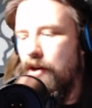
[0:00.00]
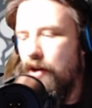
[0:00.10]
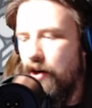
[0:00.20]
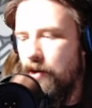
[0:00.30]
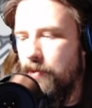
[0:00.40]

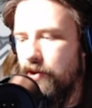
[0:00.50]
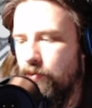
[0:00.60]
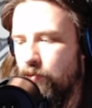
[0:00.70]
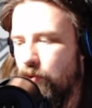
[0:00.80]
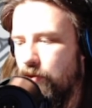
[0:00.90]
But
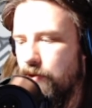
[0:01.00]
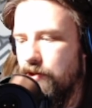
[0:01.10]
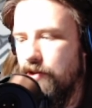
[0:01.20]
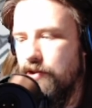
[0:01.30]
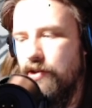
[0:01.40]
the one
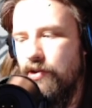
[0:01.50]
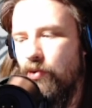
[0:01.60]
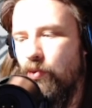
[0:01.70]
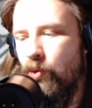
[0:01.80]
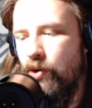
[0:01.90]
reason I say
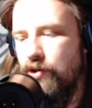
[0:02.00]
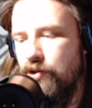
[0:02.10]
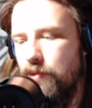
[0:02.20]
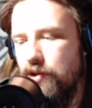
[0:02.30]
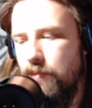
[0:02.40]
don't worry
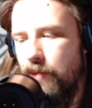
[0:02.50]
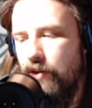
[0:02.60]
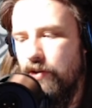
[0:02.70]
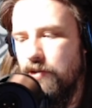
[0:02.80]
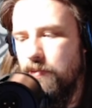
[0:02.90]
too much
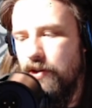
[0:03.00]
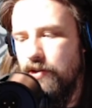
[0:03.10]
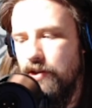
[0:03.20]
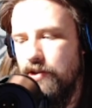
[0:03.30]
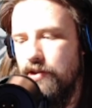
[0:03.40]
about this,
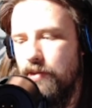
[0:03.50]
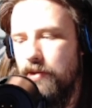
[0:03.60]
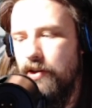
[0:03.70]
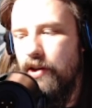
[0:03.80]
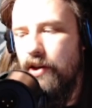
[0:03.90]
because it's
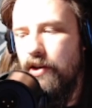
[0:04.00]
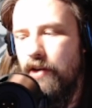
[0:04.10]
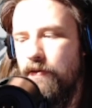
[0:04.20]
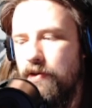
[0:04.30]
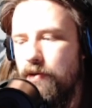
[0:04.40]
something that
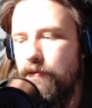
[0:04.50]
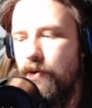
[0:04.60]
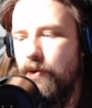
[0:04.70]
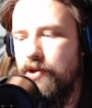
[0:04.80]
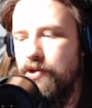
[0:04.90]
if you
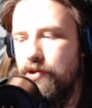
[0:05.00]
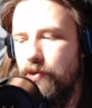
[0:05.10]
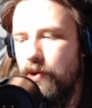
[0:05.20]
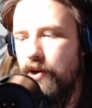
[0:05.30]
focus solely